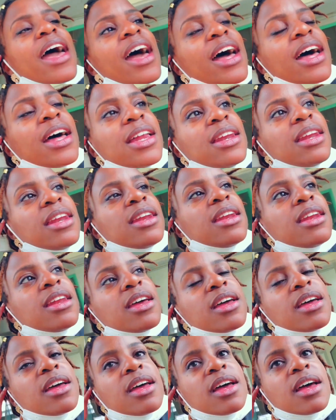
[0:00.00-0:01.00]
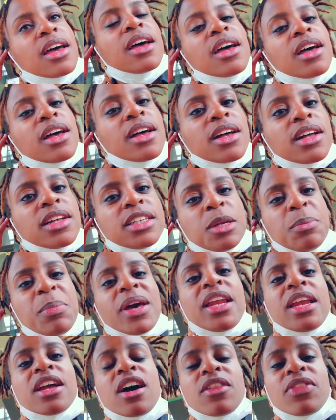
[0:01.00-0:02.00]
And
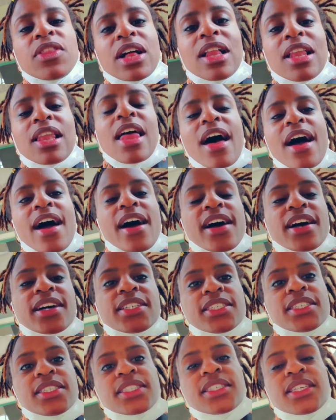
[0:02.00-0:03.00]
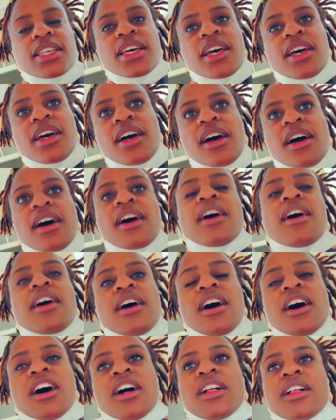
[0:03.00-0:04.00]
depending on the class,
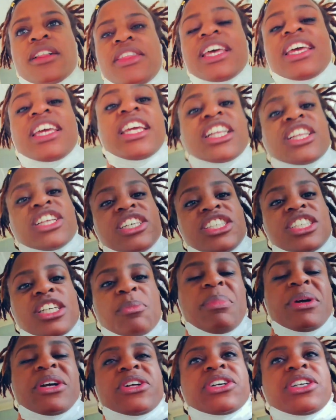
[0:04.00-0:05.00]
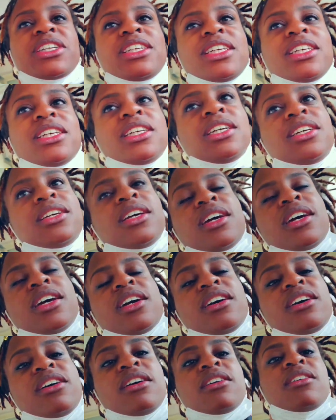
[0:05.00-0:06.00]
the English ability
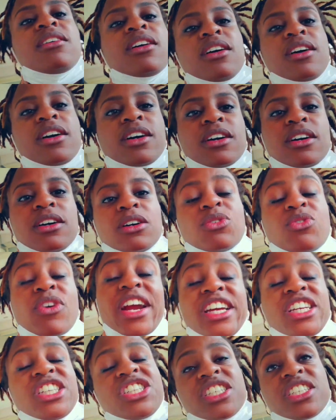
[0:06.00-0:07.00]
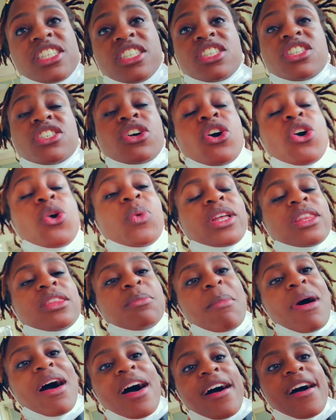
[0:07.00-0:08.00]
ranges. So
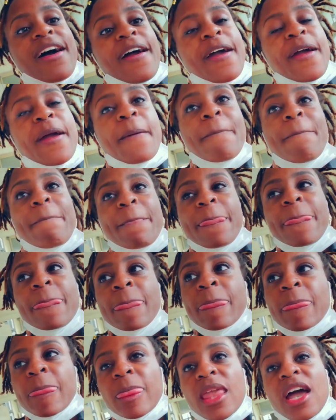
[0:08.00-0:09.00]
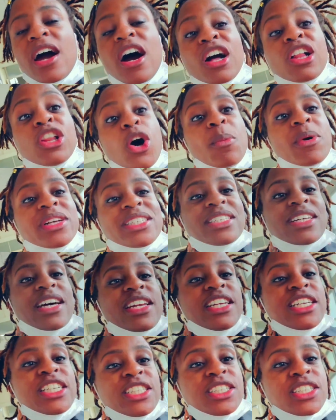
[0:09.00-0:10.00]
with my global
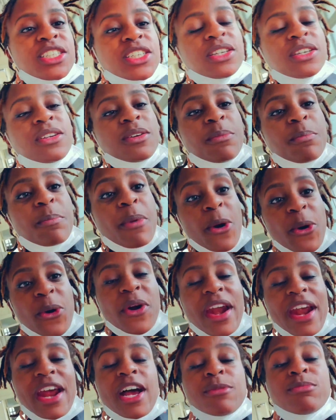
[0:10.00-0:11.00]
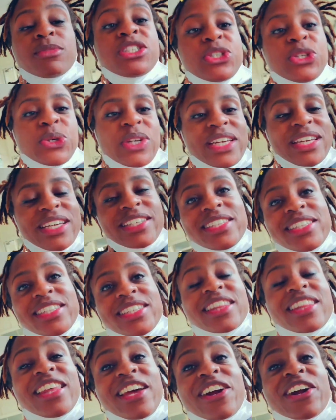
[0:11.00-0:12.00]
studies program
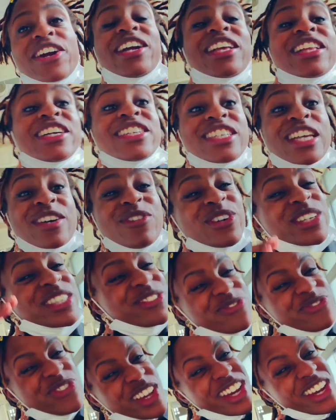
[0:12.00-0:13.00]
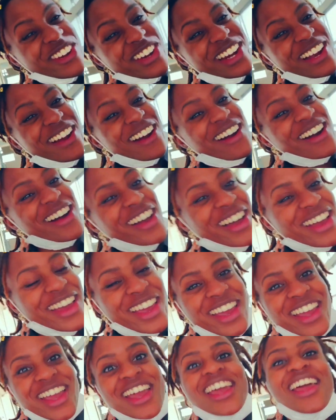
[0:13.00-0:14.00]
students, their English level is very
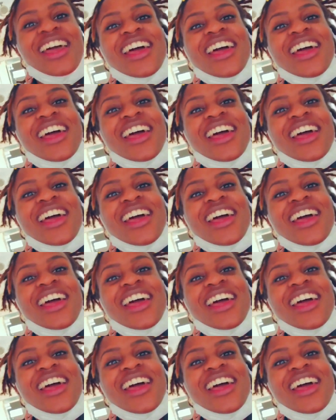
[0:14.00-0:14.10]
high.